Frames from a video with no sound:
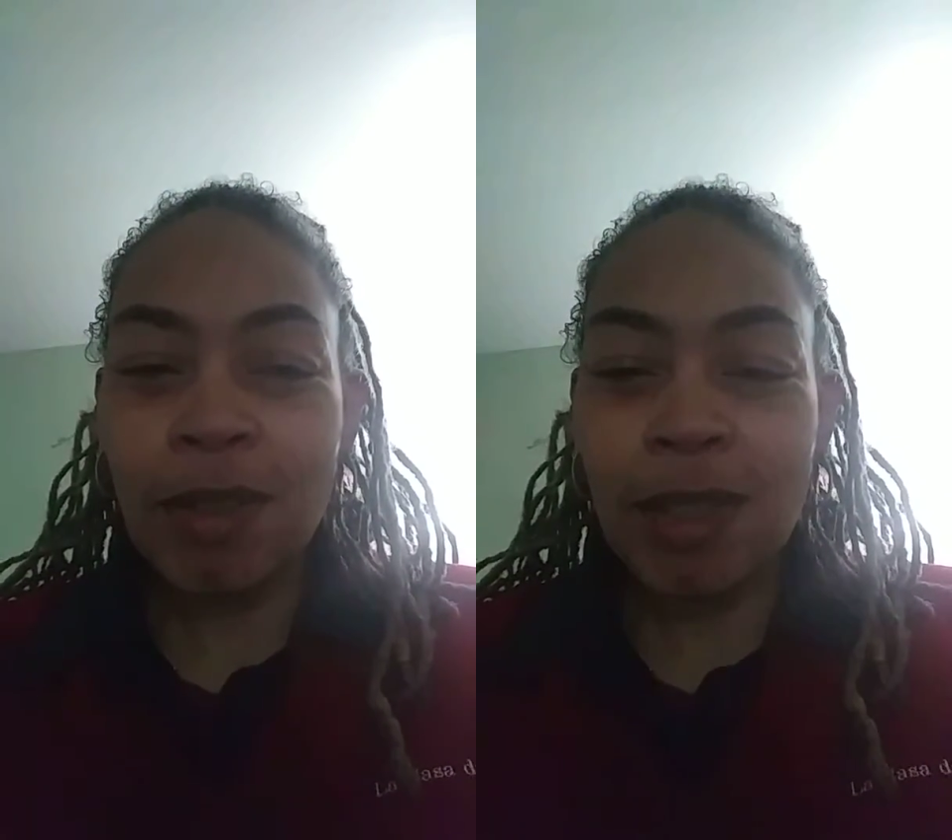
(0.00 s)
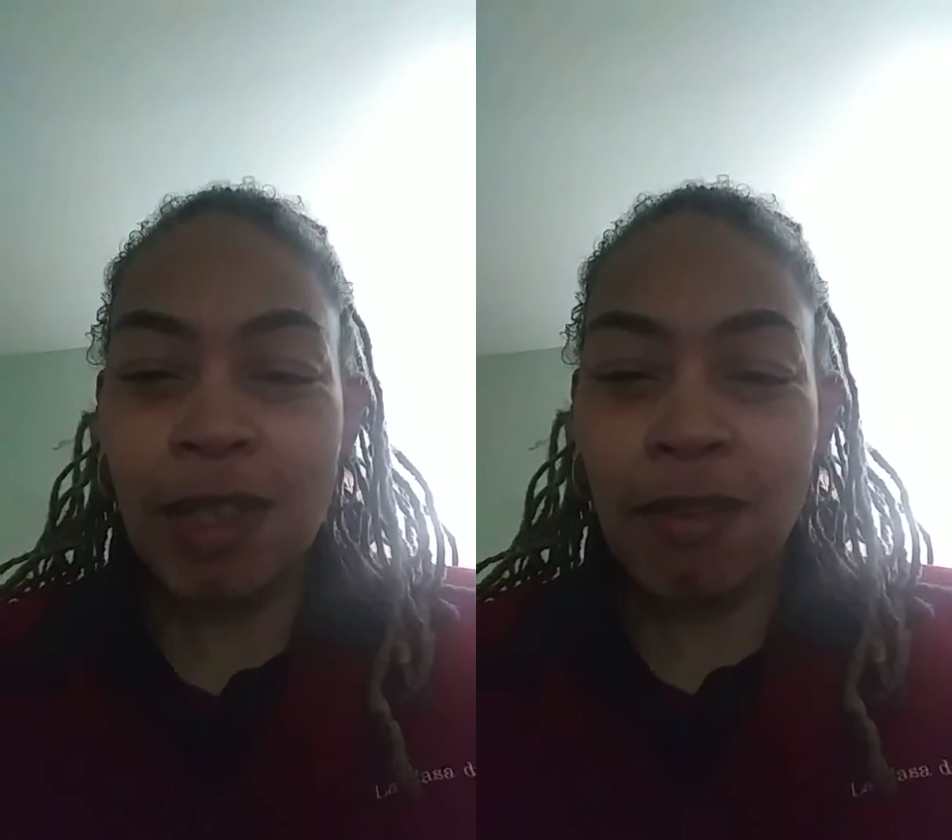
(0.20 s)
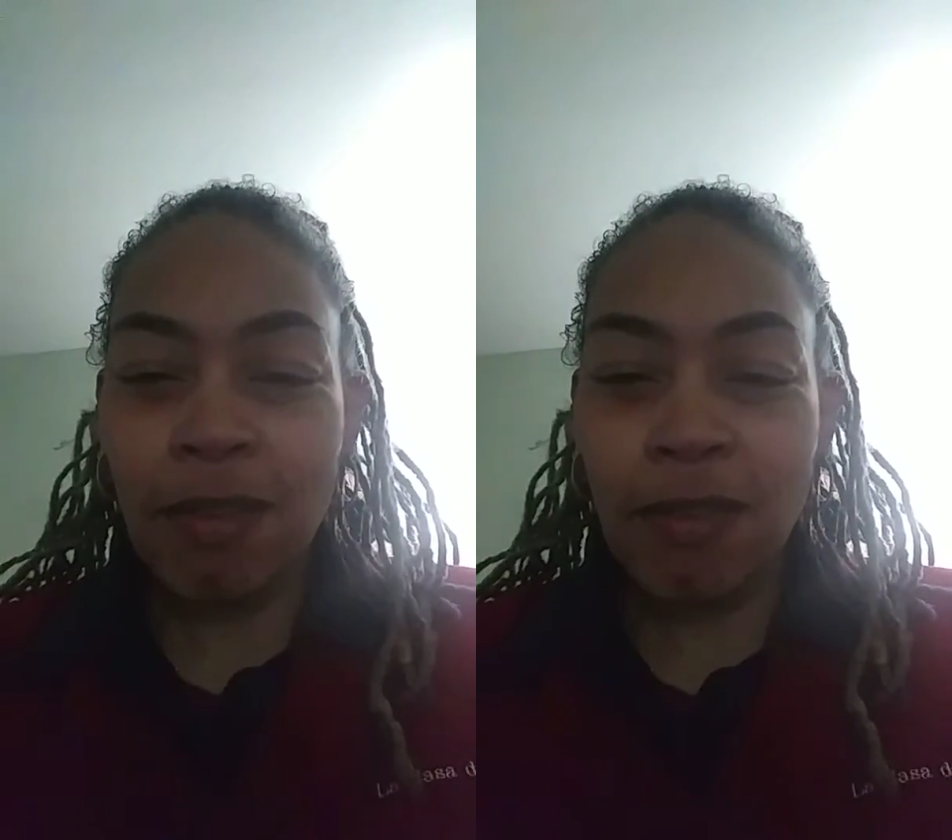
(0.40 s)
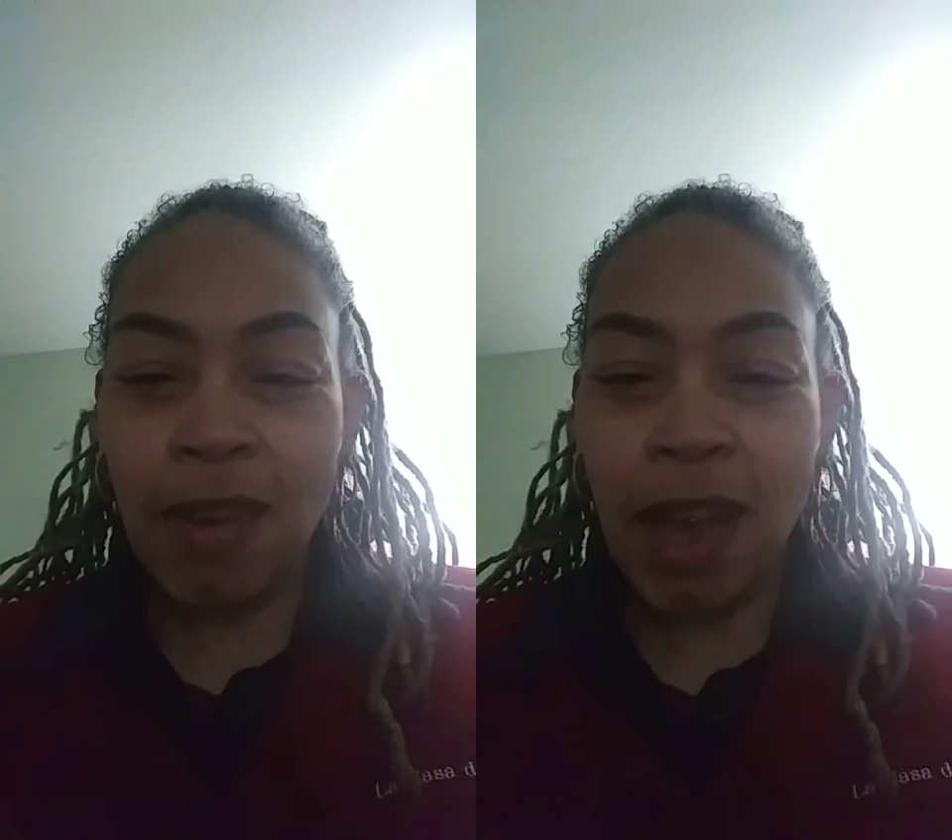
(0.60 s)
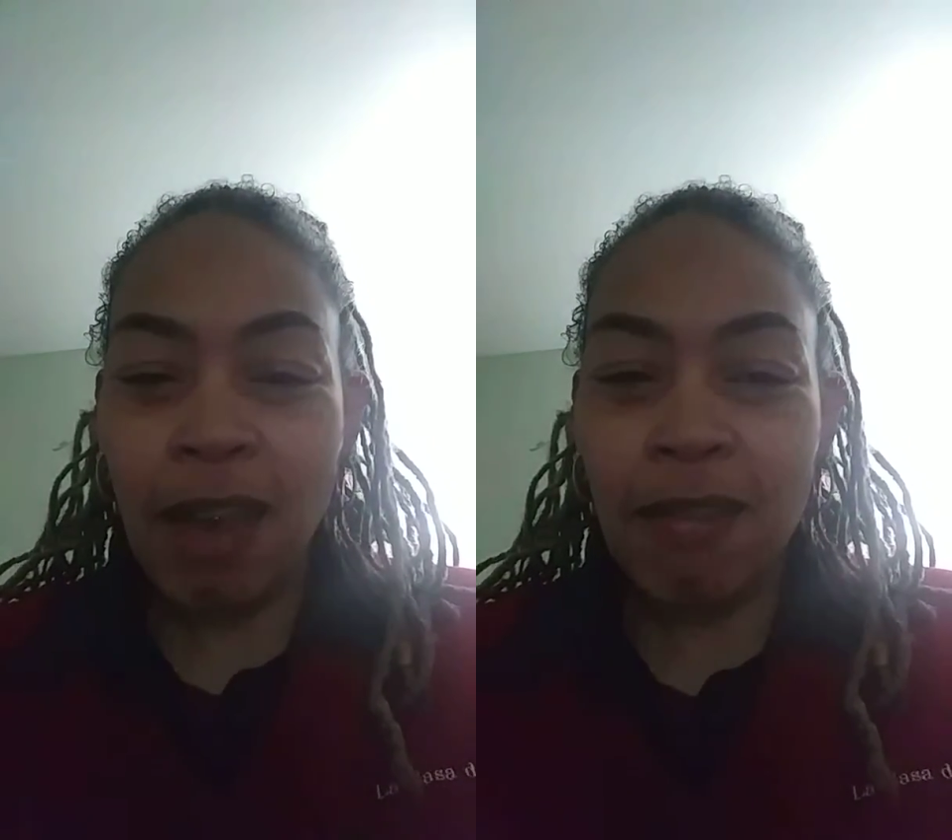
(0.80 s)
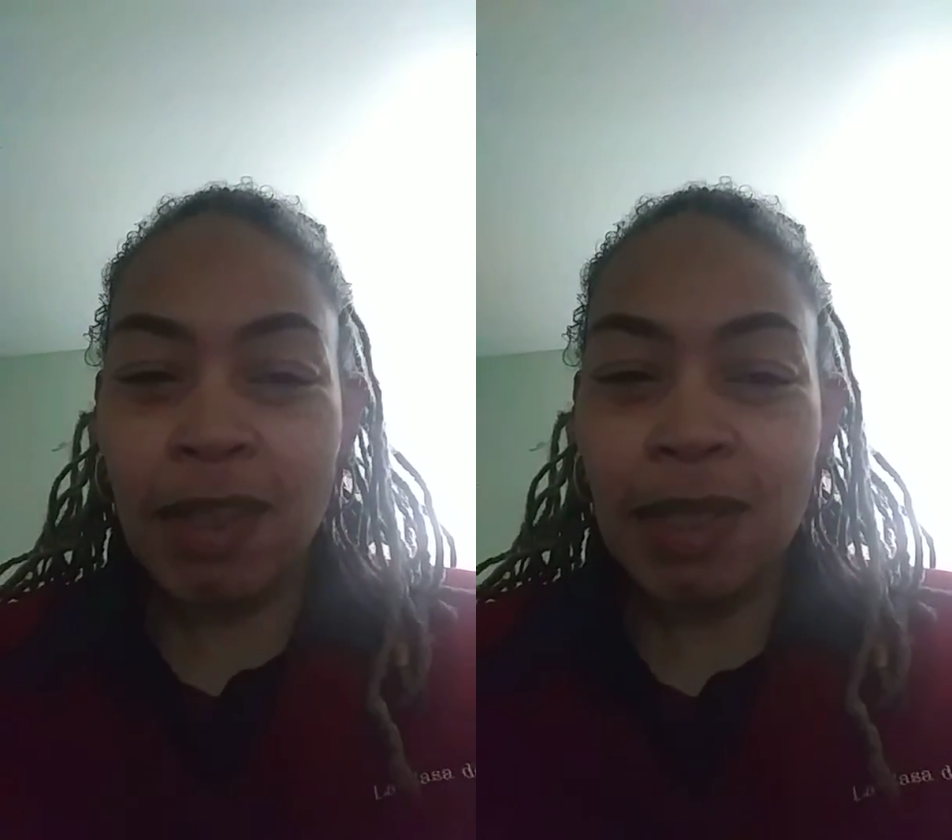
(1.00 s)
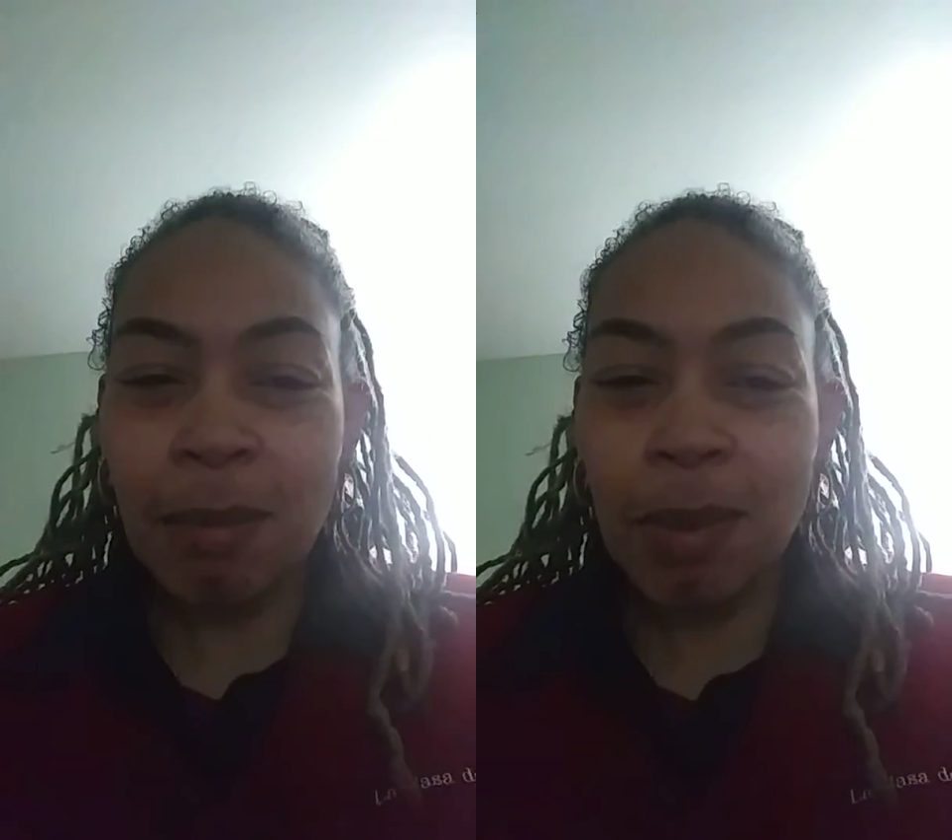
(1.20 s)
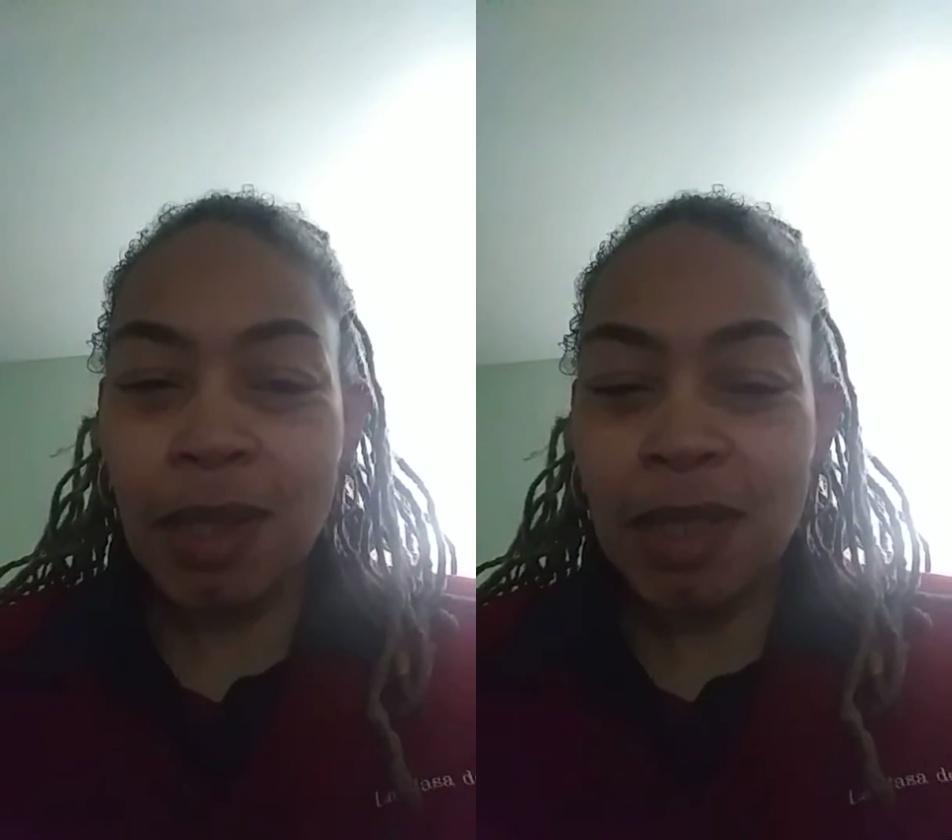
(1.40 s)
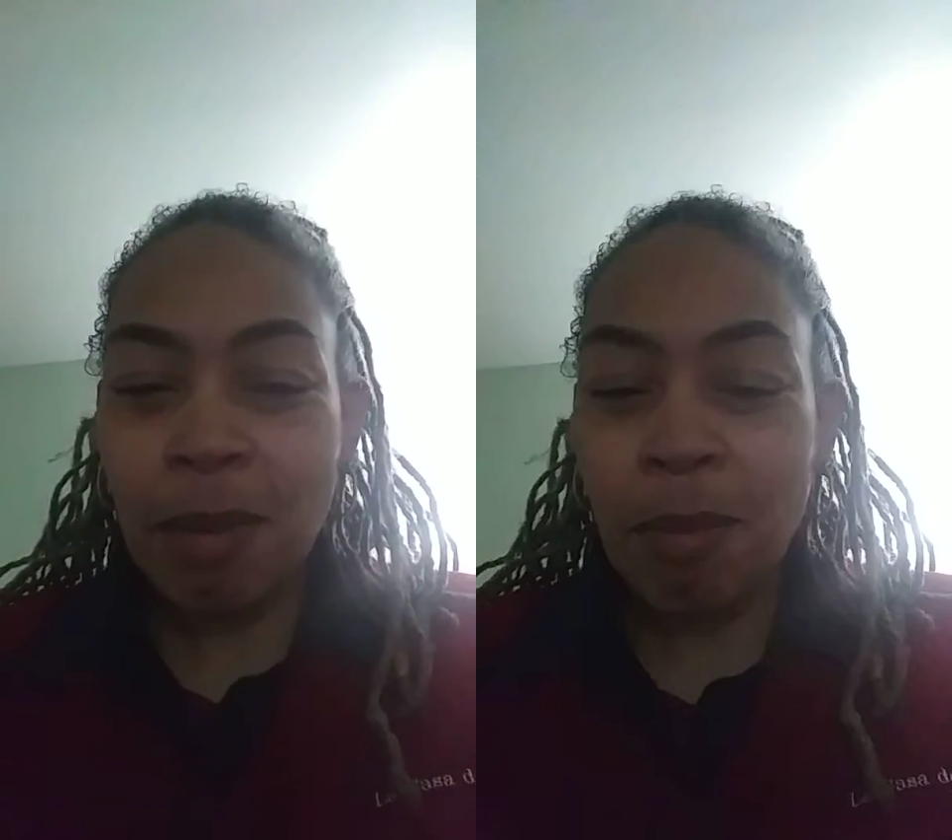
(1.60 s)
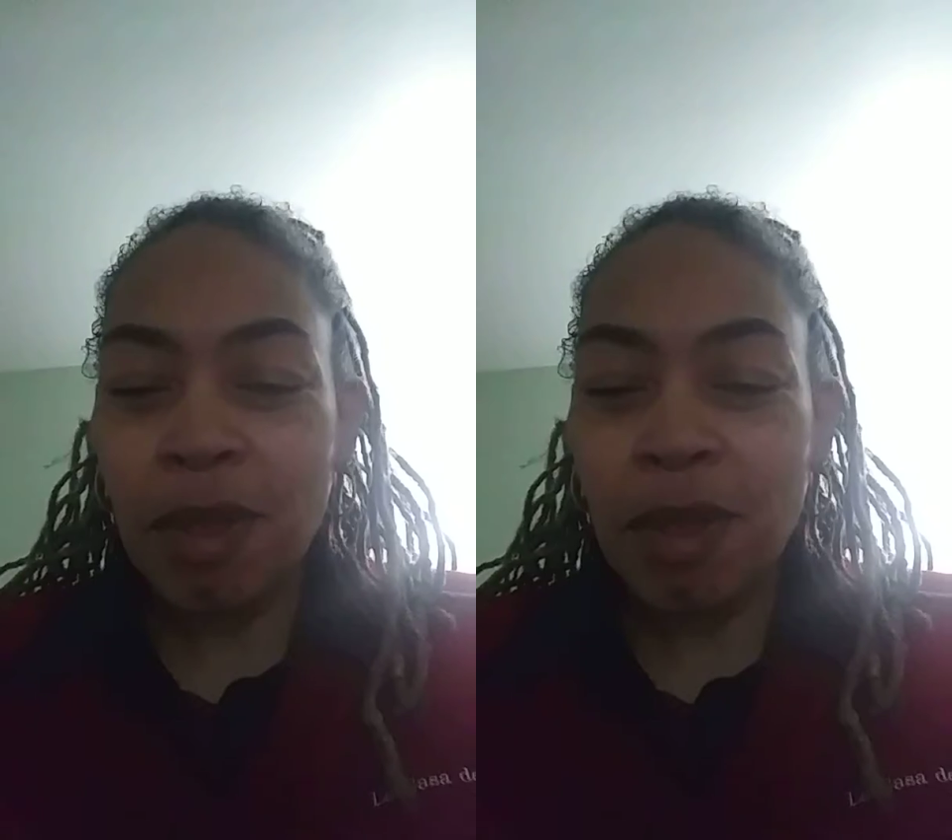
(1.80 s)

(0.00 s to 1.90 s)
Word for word: 0075, and the PIN number